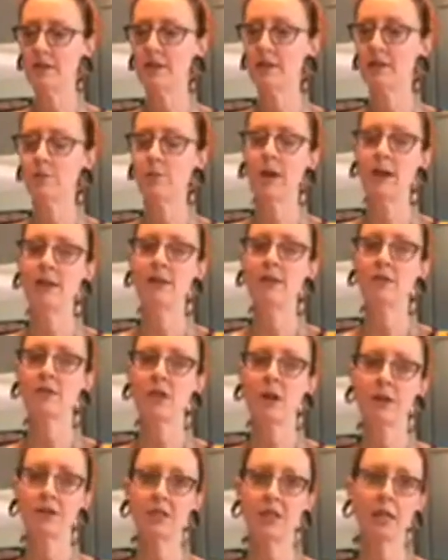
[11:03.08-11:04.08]
It's when you
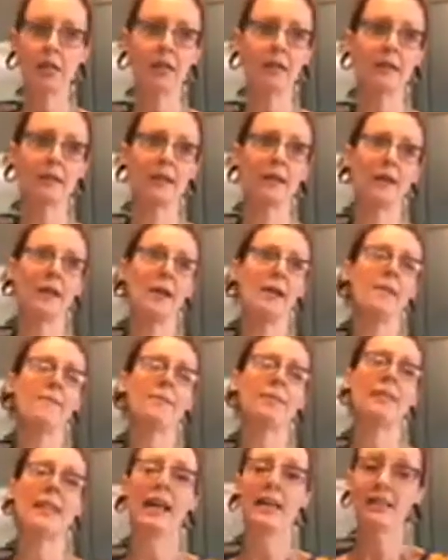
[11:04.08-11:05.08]
start to eat
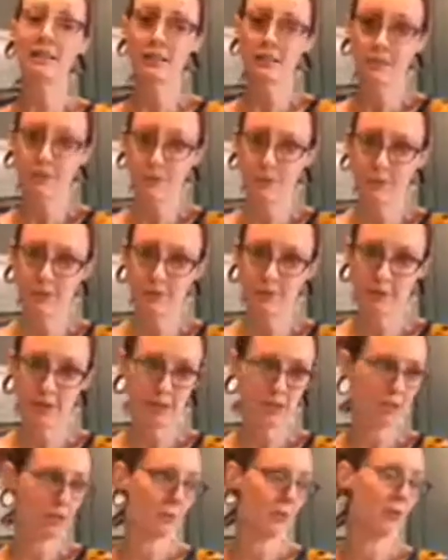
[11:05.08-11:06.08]
less fruits and
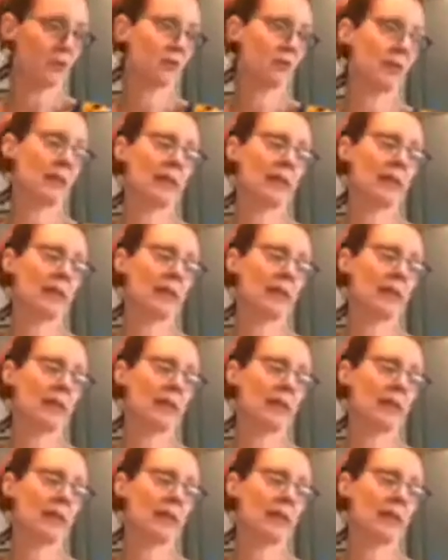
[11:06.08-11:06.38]
vegetables